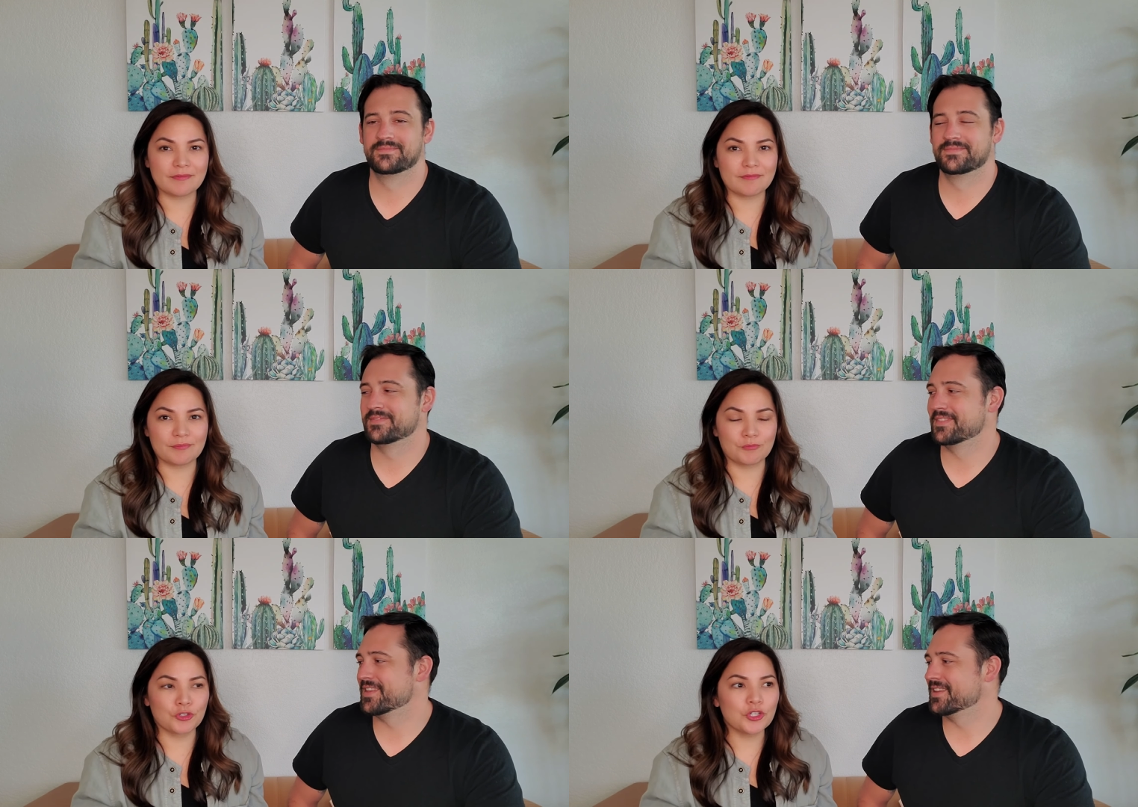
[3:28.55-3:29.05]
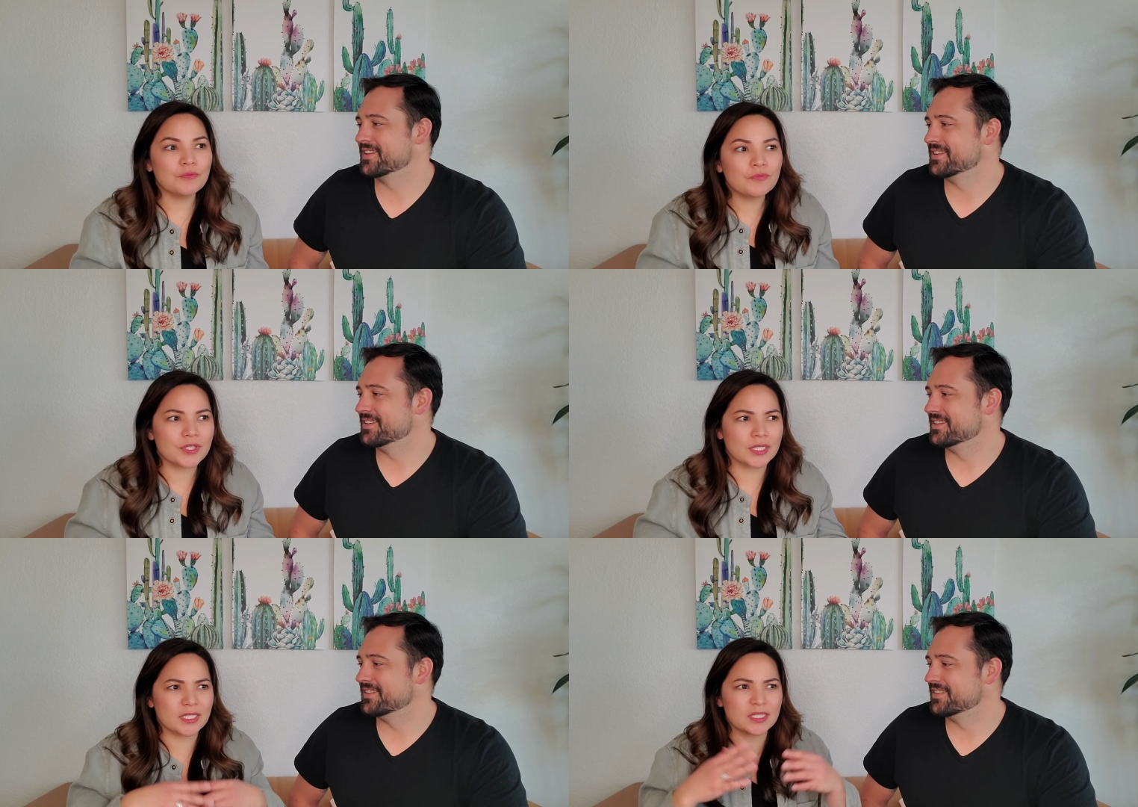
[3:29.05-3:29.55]
Speaker 1: room for the
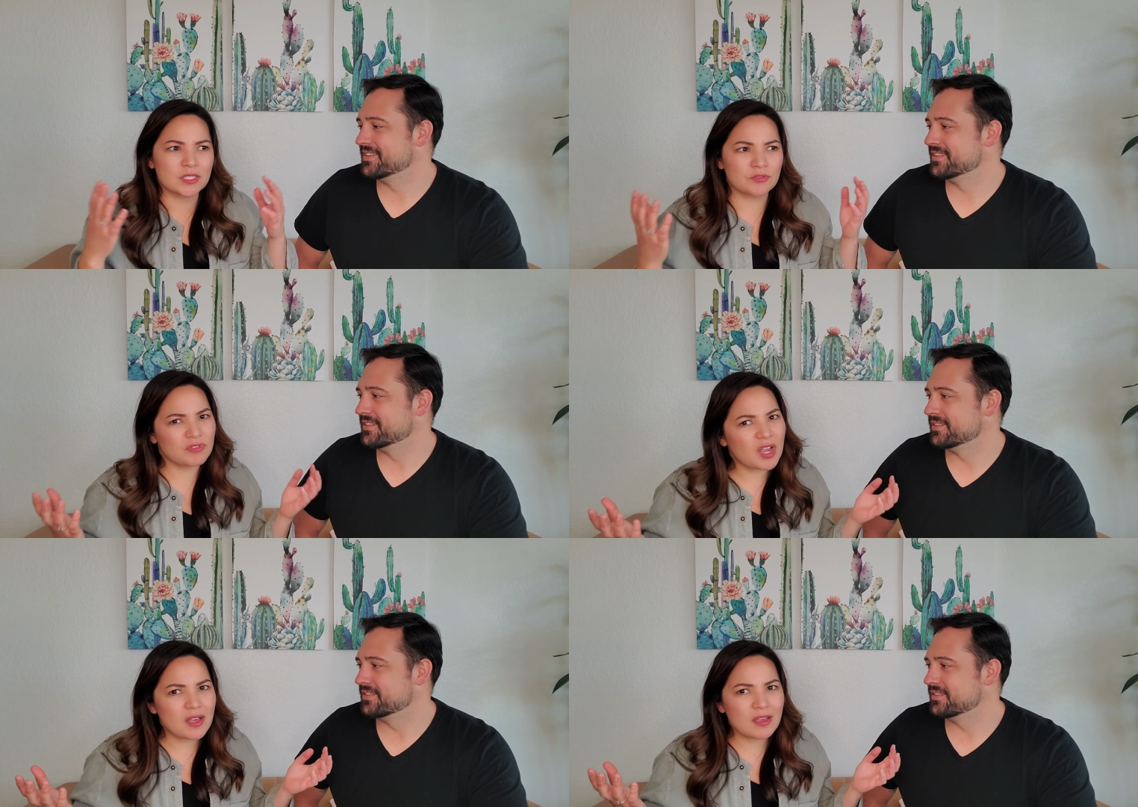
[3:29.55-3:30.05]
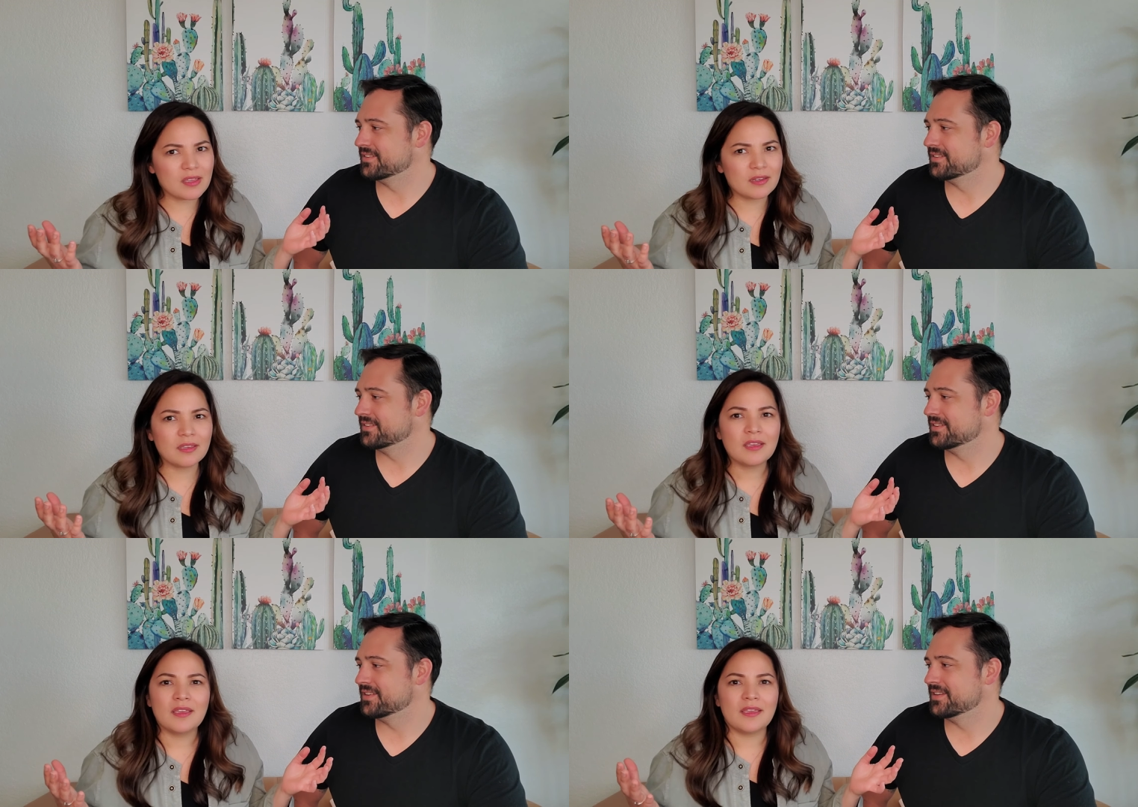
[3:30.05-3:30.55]
kids to run
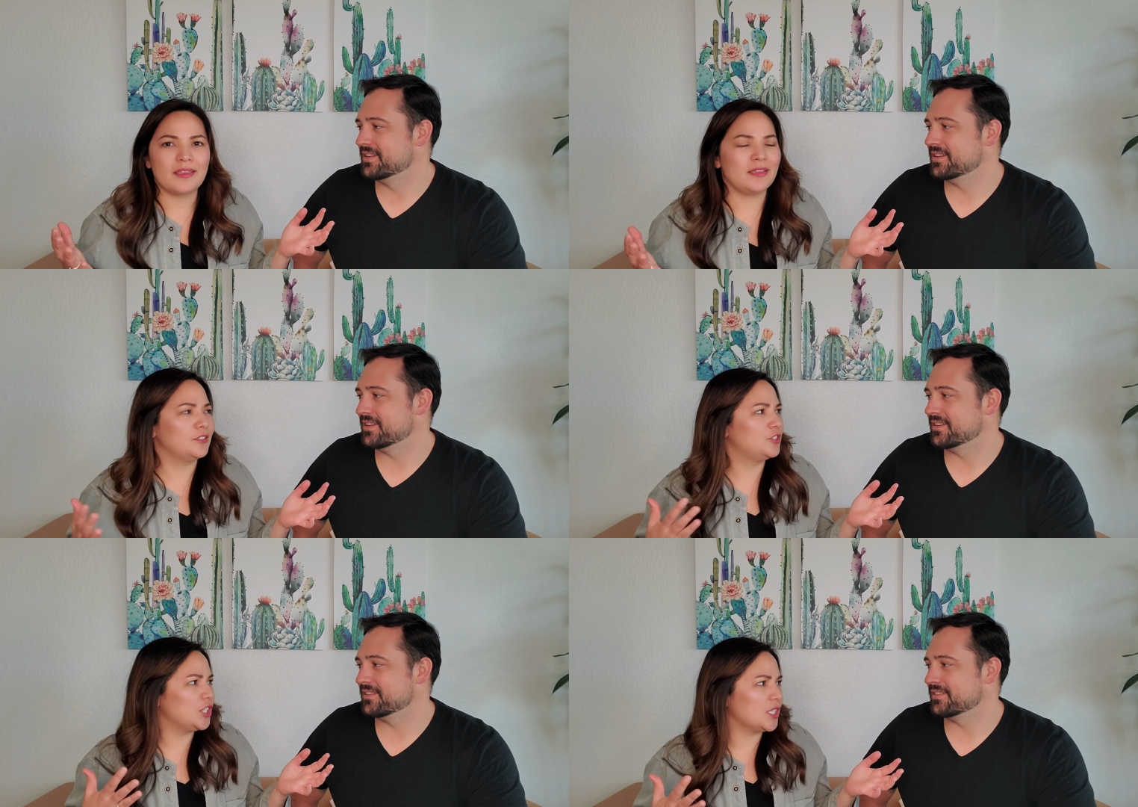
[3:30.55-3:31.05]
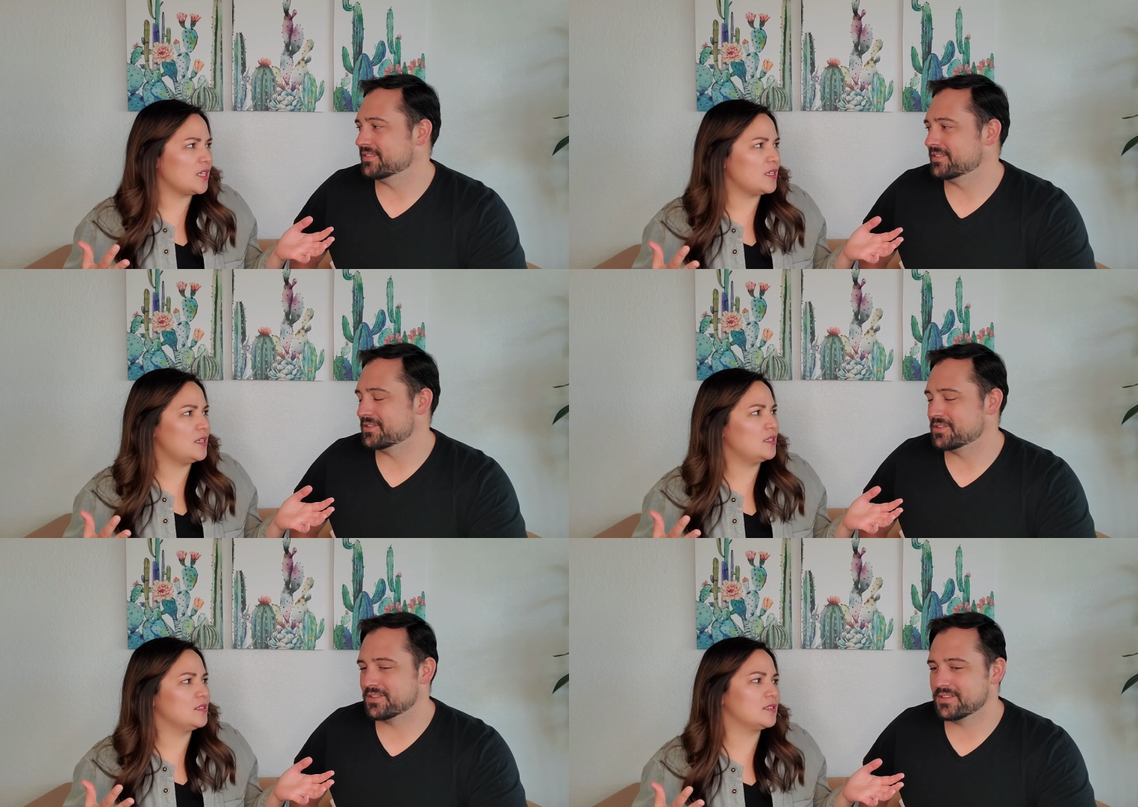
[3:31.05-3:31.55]
and
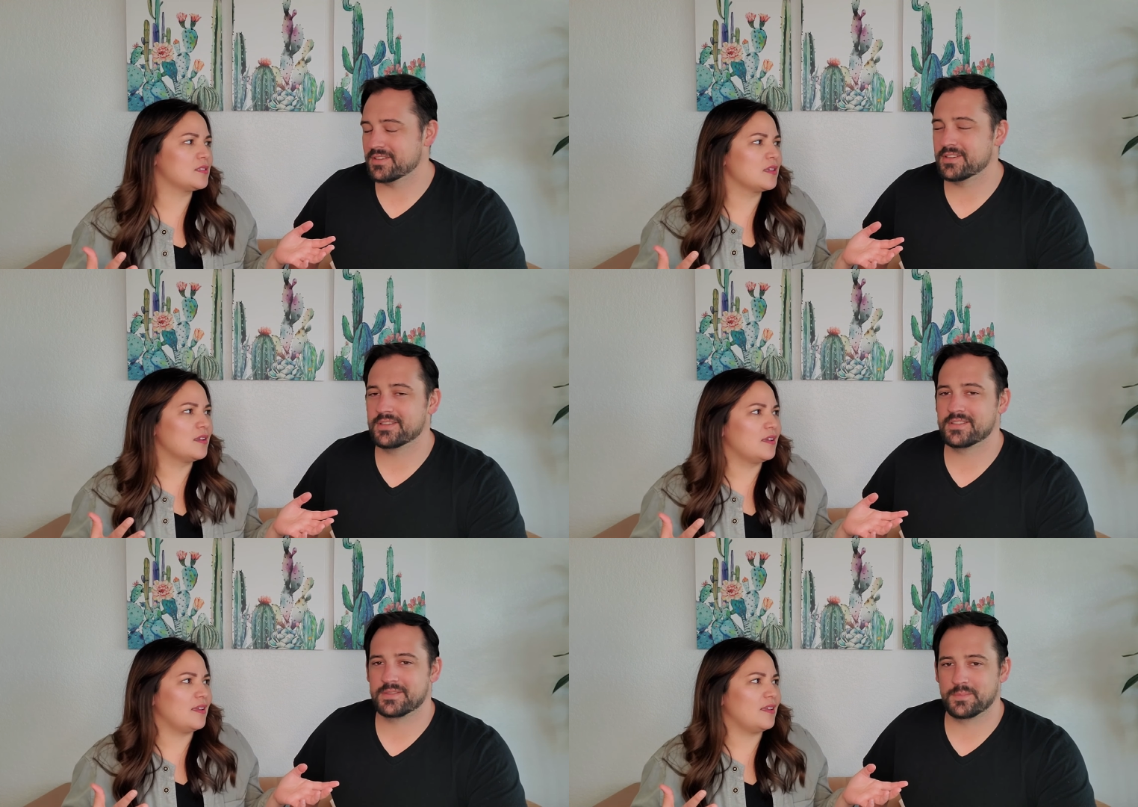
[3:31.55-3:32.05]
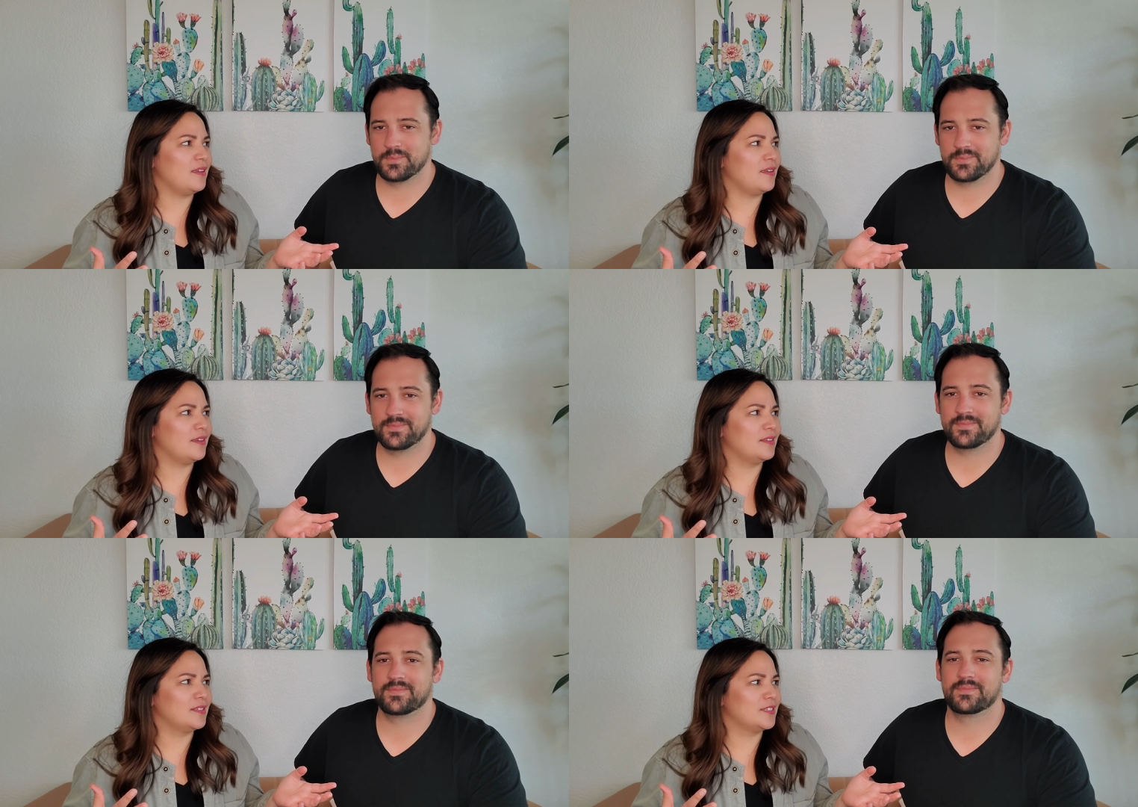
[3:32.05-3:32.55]
chickens. Some
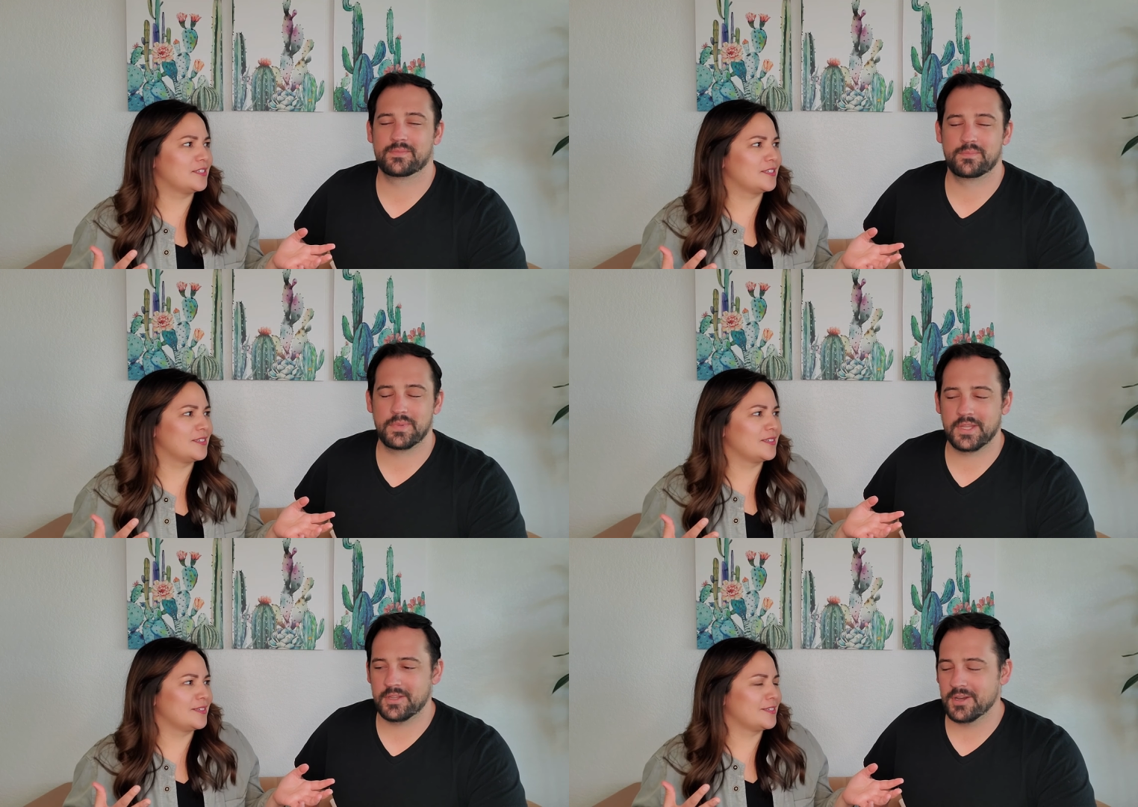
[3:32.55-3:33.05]
and big